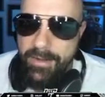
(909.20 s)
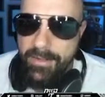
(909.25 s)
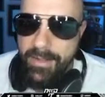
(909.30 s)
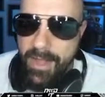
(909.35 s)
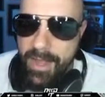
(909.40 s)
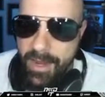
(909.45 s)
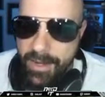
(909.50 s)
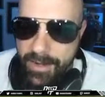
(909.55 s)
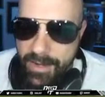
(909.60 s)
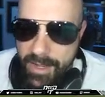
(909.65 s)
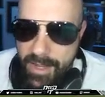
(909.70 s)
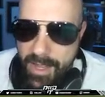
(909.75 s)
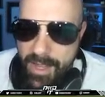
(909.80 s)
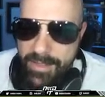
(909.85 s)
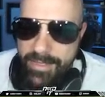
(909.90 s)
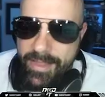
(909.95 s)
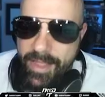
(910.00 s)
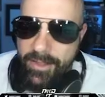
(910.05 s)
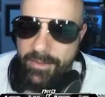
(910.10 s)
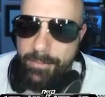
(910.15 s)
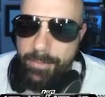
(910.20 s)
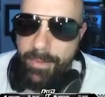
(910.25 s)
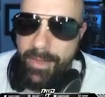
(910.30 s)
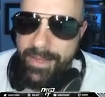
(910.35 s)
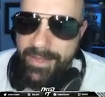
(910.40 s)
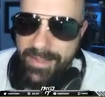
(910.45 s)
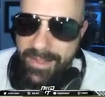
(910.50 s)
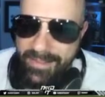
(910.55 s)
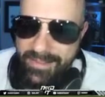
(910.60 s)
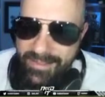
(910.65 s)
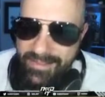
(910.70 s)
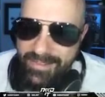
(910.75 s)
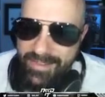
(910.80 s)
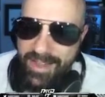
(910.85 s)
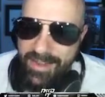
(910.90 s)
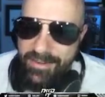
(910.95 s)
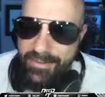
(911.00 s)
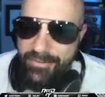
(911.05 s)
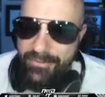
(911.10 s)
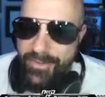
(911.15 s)
the line. Next play gets
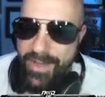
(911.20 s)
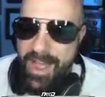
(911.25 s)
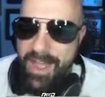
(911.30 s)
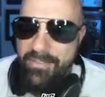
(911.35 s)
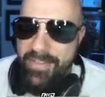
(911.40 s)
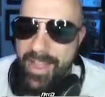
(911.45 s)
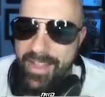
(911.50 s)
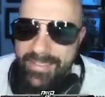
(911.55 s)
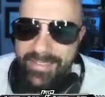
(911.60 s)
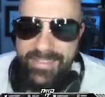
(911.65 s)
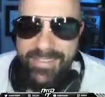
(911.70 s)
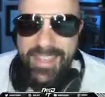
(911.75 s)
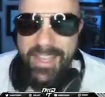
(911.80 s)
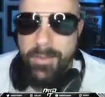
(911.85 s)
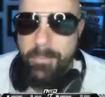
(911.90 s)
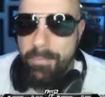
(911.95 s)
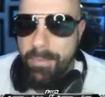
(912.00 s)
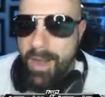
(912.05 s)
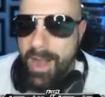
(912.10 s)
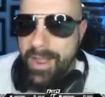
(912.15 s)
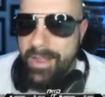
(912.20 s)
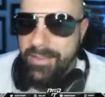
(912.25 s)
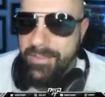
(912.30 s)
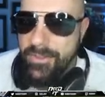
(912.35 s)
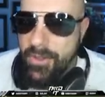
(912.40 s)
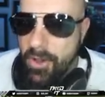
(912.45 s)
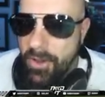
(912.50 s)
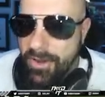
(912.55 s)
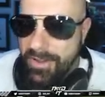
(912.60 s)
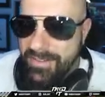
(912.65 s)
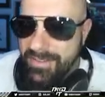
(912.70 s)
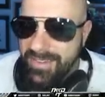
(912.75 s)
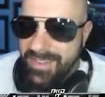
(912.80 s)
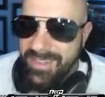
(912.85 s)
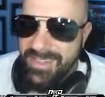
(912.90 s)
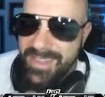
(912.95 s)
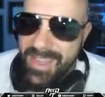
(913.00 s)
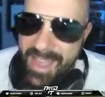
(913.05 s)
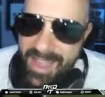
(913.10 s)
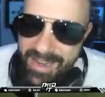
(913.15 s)
inside the five, hits stick Brian Dawkins
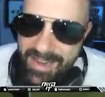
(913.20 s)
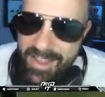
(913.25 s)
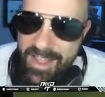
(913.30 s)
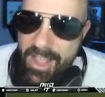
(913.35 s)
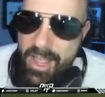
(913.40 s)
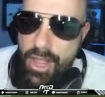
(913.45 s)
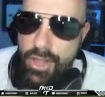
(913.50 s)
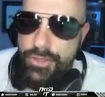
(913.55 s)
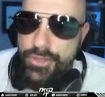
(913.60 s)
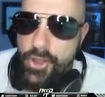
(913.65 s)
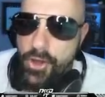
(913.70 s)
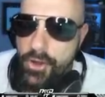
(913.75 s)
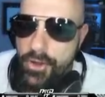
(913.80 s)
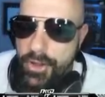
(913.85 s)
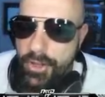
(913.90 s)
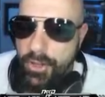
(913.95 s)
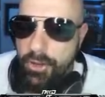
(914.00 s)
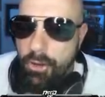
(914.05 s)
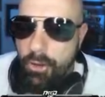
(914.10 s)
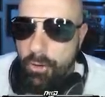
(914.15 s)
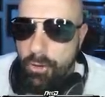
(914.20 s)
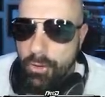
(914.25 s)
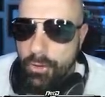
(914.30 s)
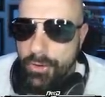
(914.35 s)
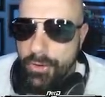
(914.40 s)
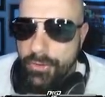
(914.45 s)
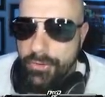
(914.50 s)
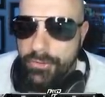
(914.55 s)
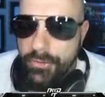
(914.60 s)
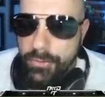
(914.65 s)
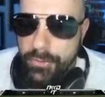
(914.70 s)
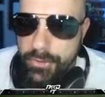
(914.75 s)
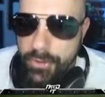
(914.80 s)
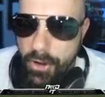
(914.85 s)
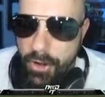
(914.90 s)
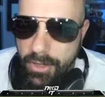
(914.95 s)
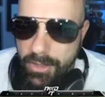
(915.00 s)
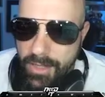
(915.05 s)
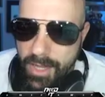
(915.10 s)
again. Third and goal on the two yard